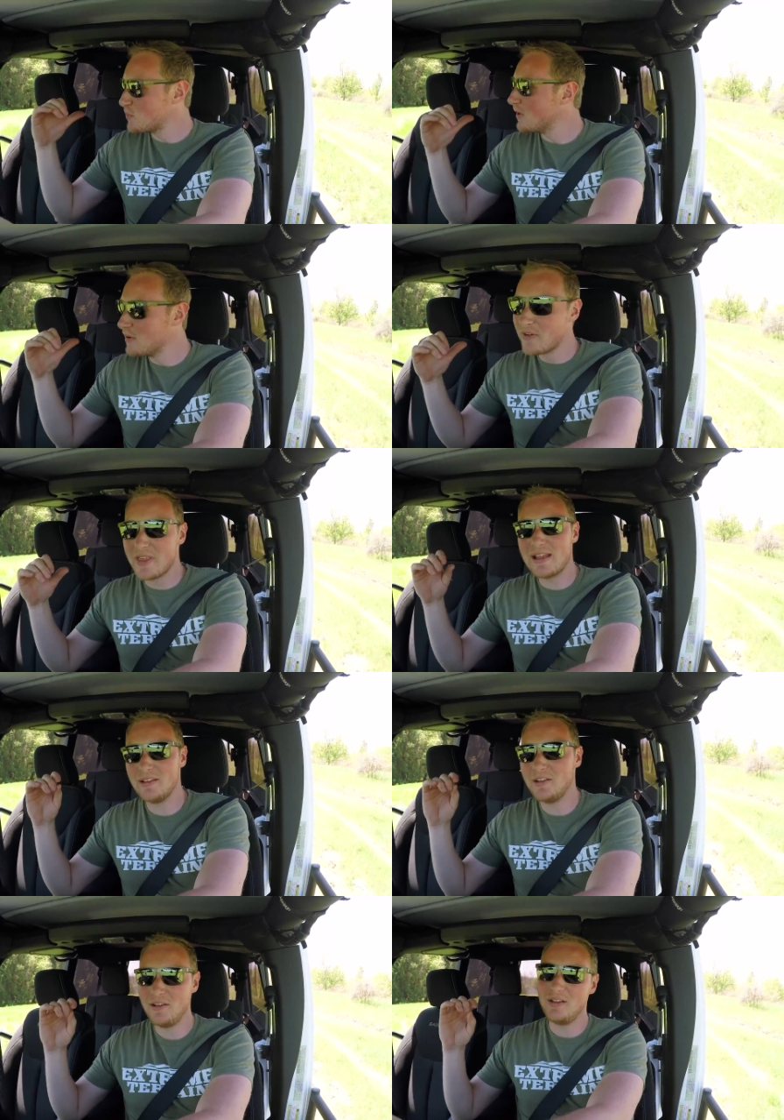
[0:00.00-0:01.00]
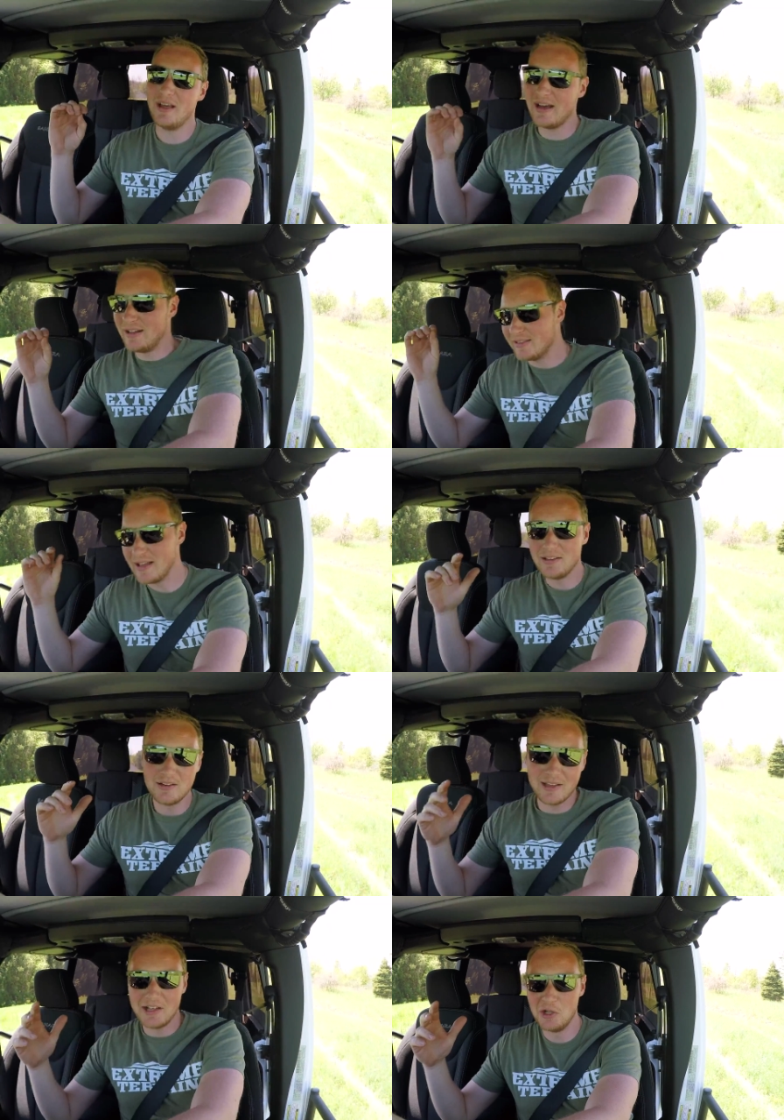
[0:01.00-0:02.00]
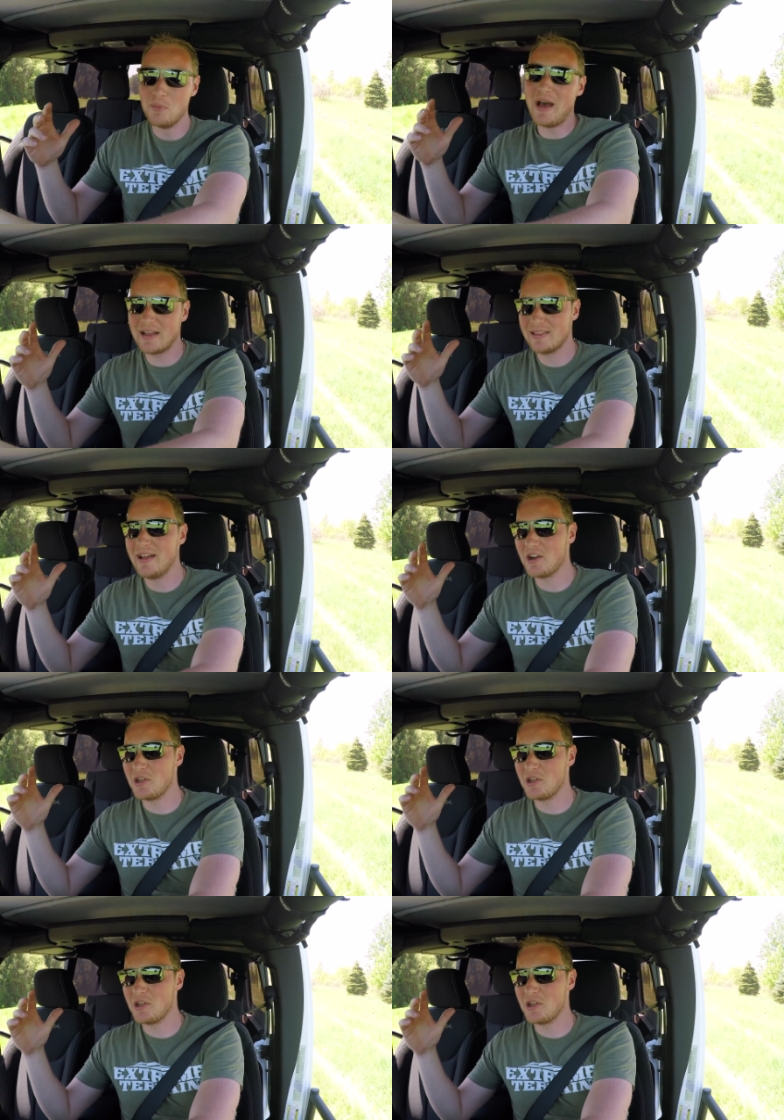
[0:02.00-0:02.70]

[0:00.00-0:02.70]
went over that little, uh, that little hill back there.